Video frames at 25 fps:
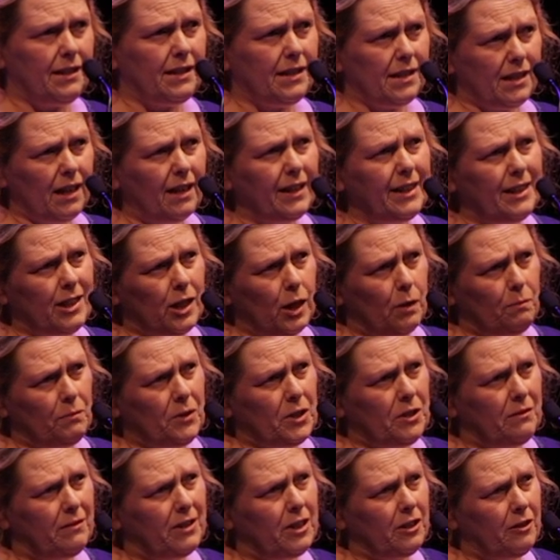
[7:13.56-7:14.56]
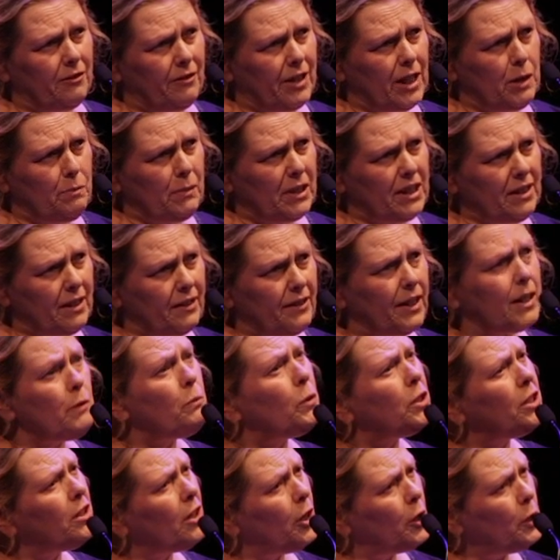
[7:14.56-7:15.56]
had signed up to an agreement that they
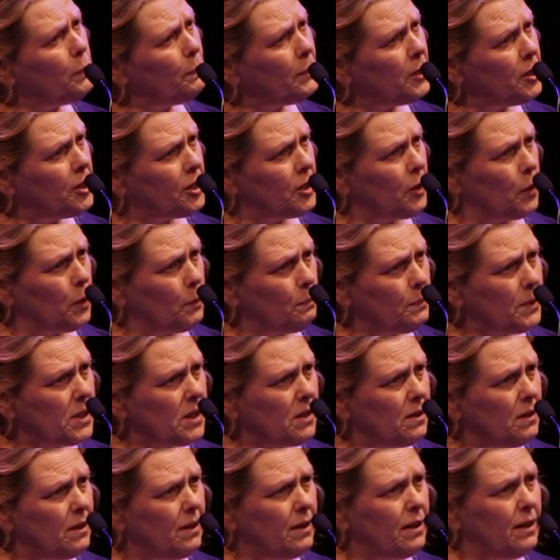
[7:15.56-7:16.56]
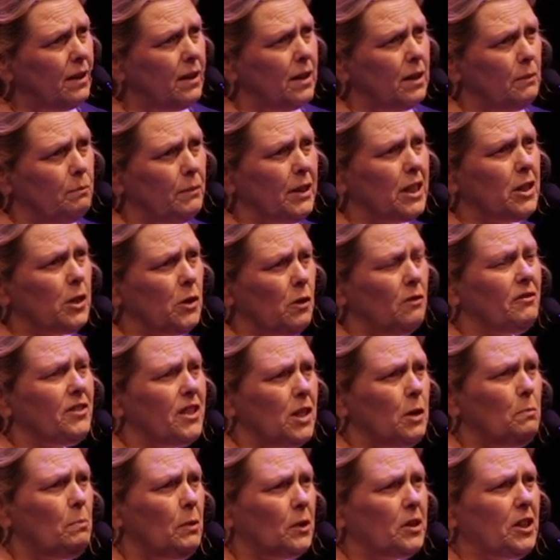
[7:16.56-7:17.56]
wouldn't open shops, because
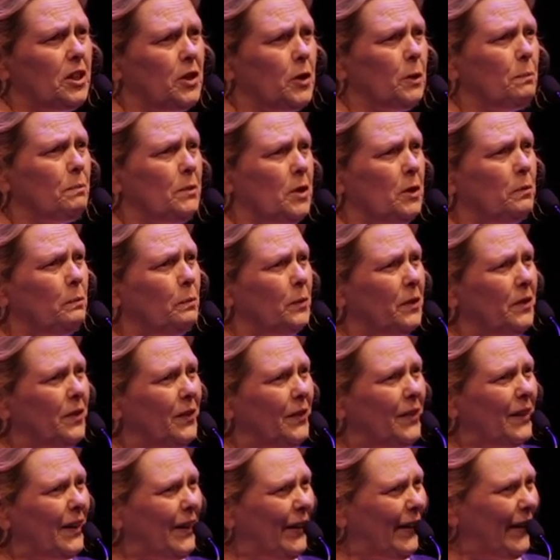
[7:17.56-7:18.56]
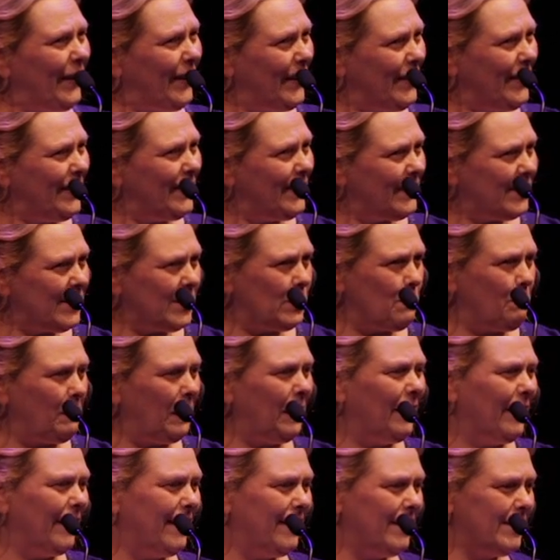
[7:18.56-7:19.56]
obviously Body Shop don't want their
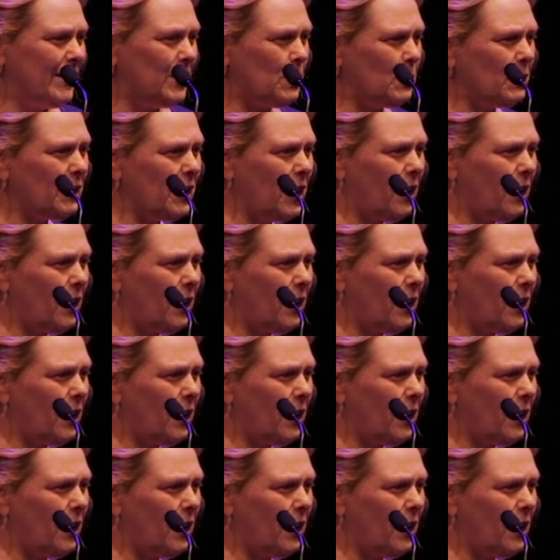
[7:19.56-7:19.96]
supplier to